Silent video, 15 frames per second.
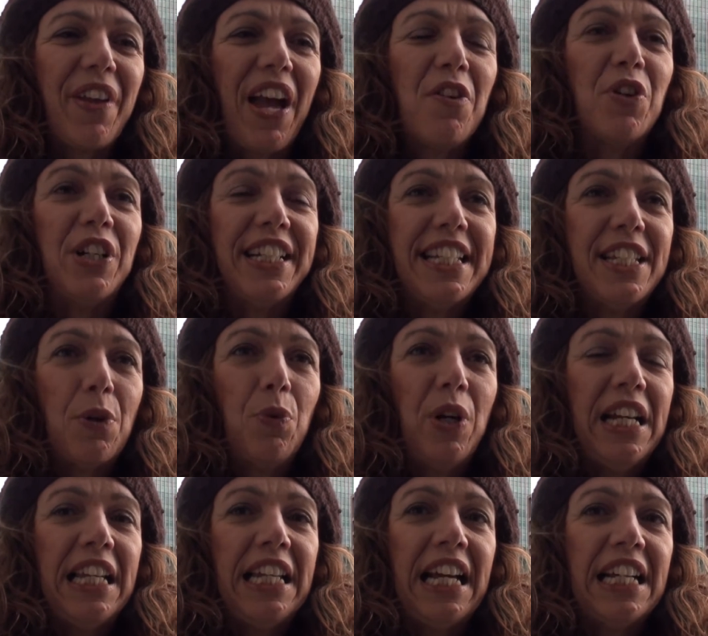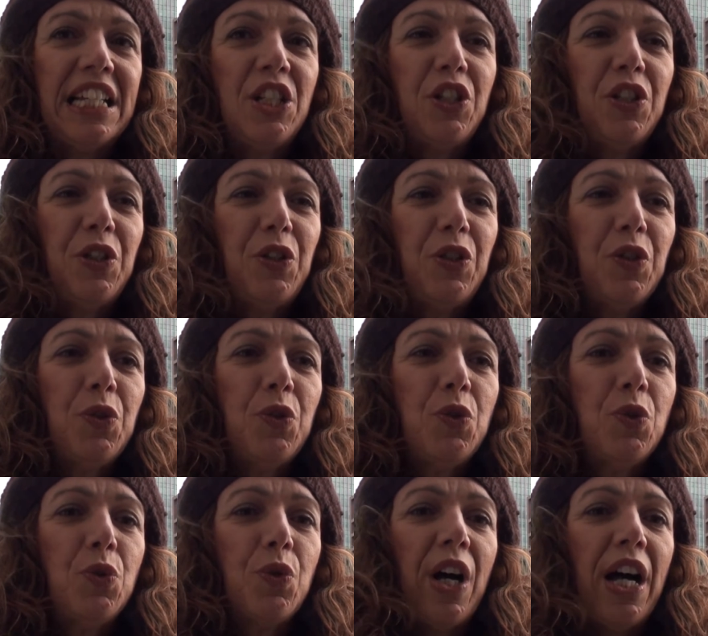Right. Well, I
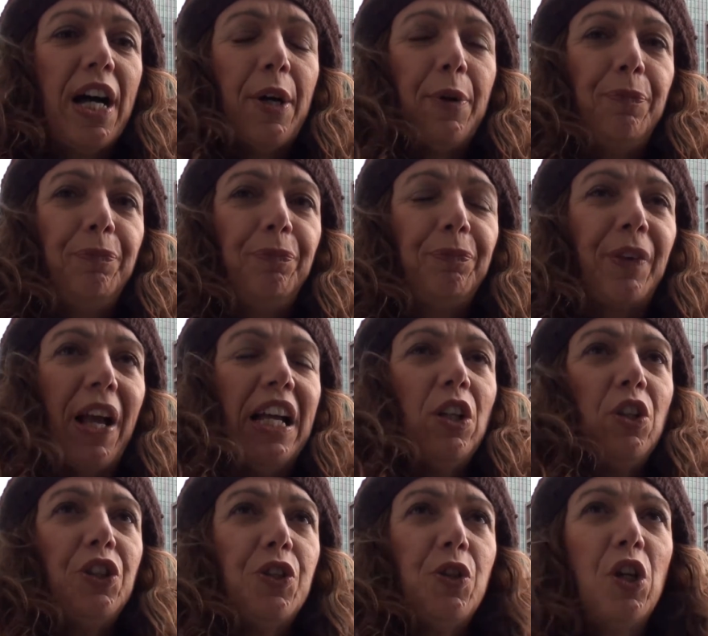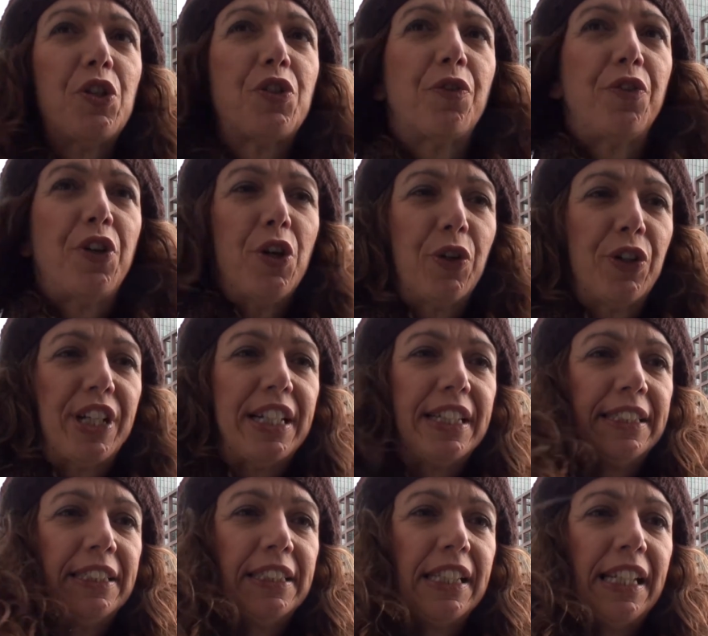do lots of
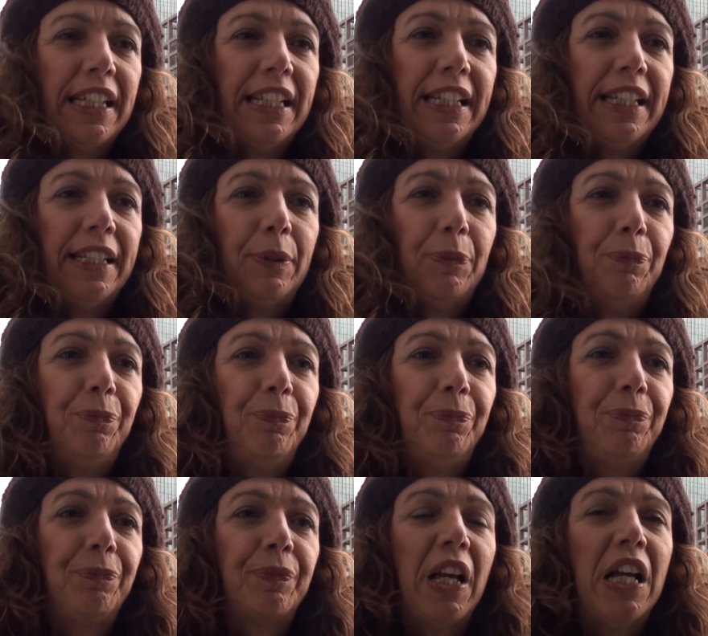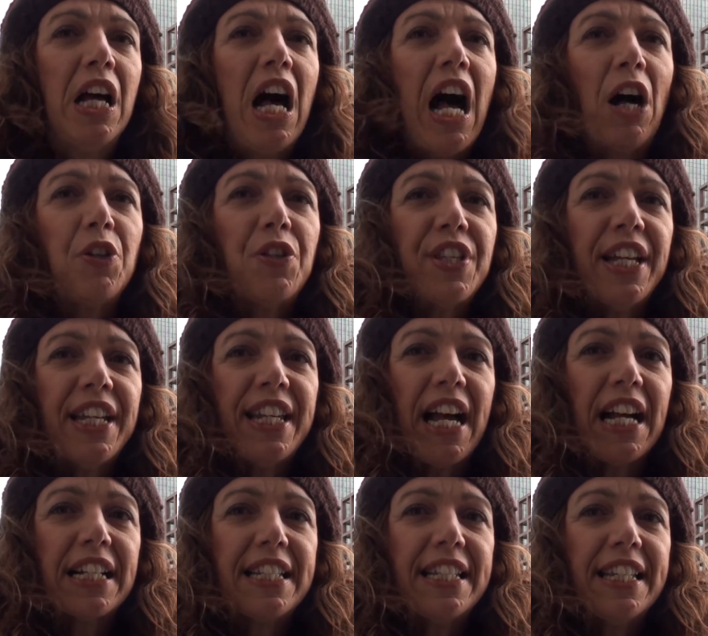yoga. Outside
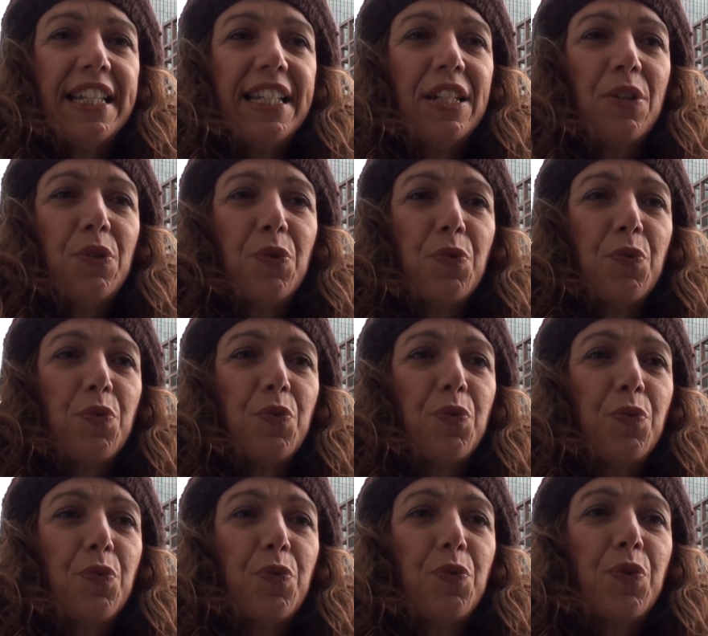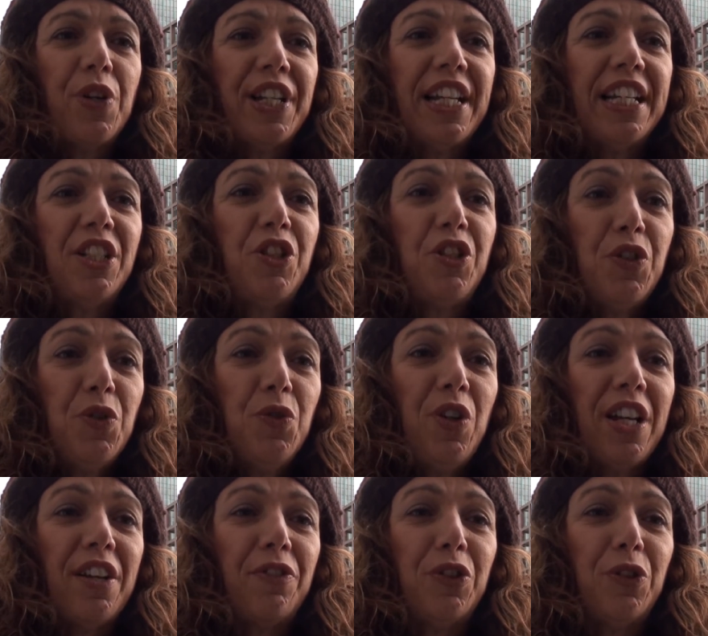acting, what I do
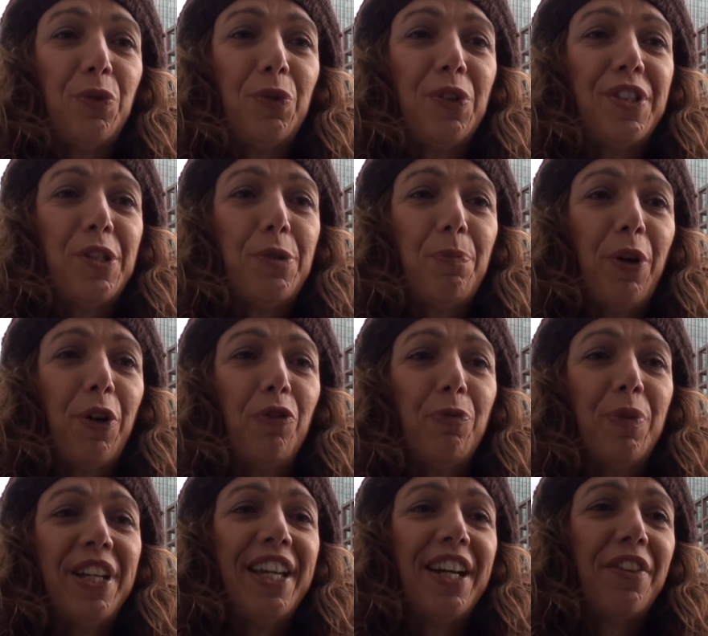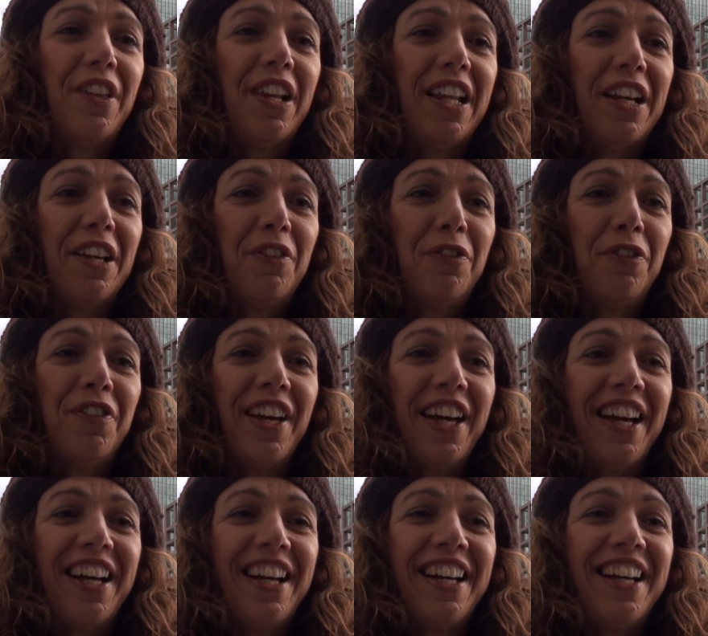love to do, which is part of my other life,
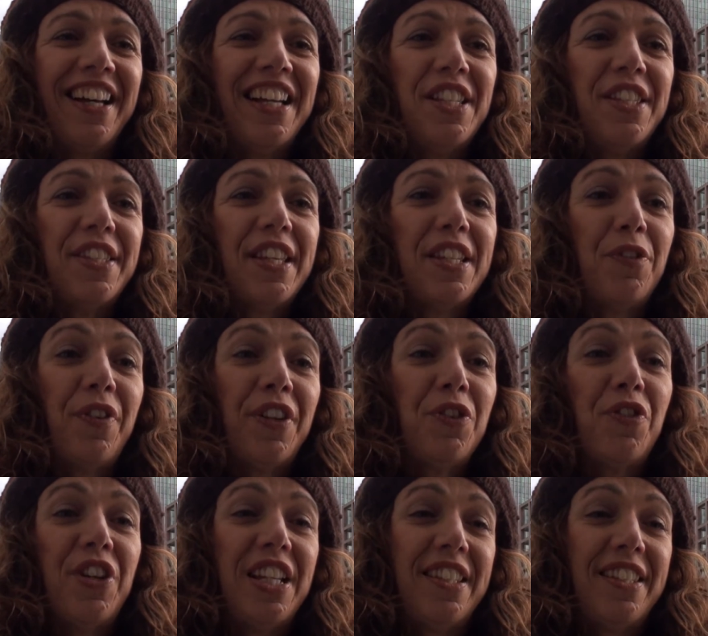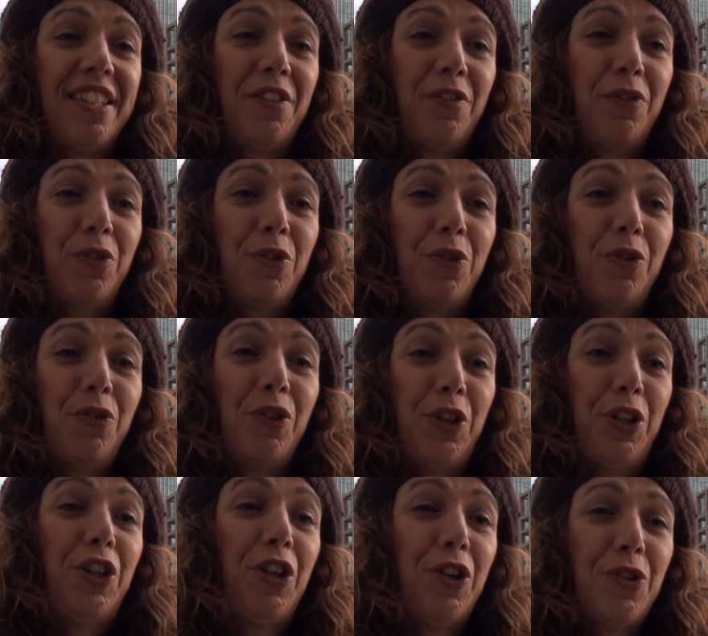is fundraising for
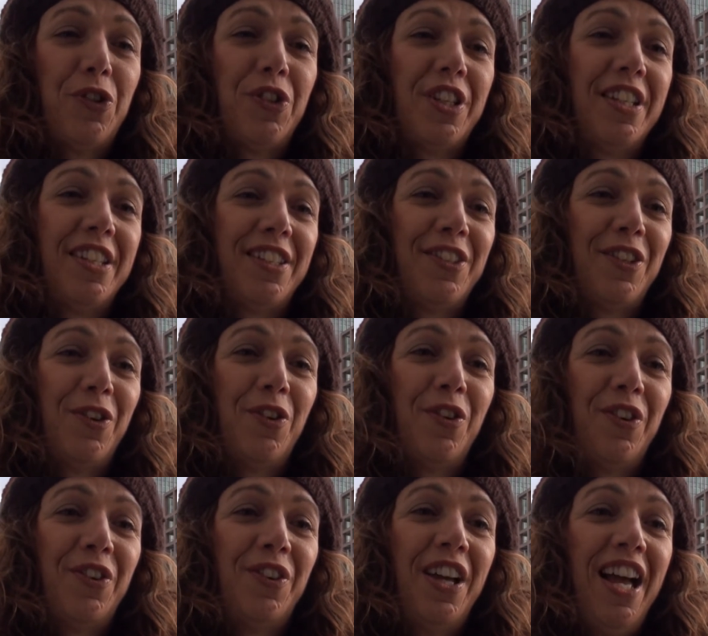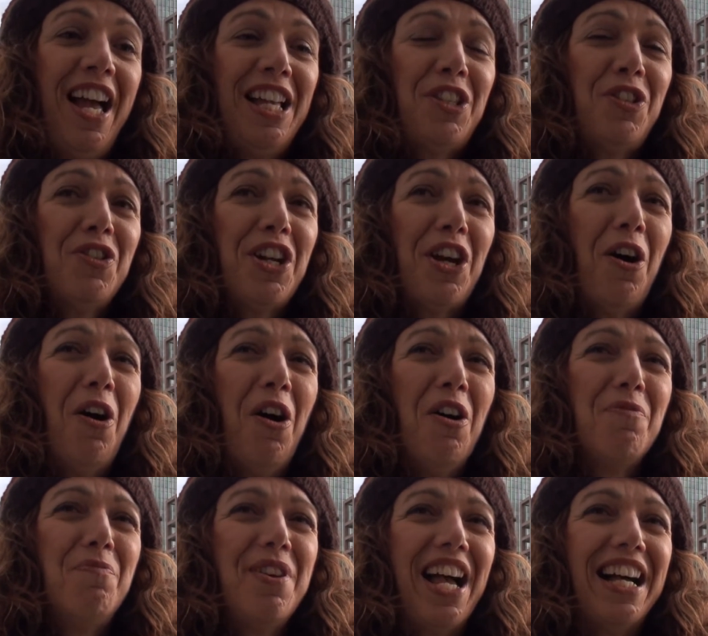good causes. So it's not a
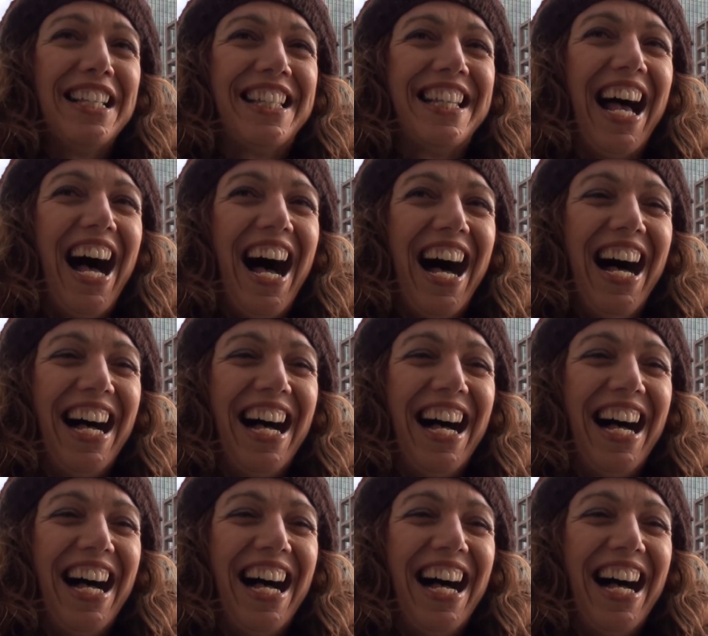hobby as such,